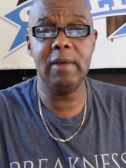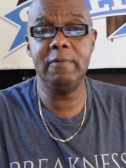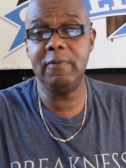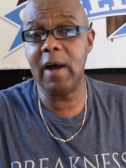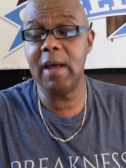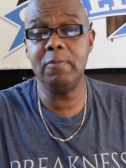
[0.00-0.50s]

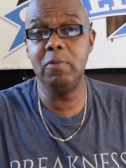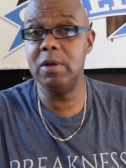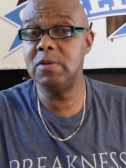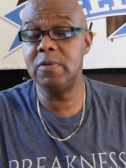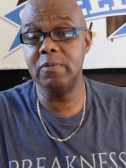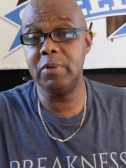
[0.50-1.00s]
Five
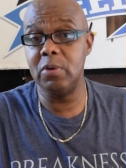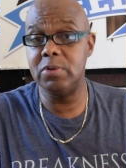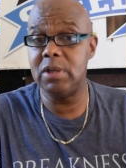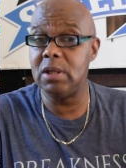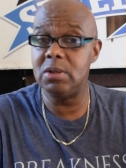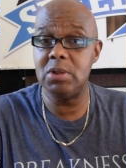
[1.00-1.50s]
wins from
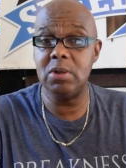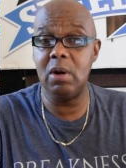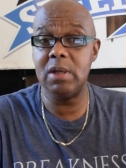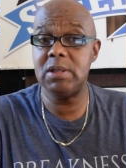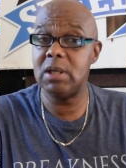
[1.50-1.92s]
13 starts.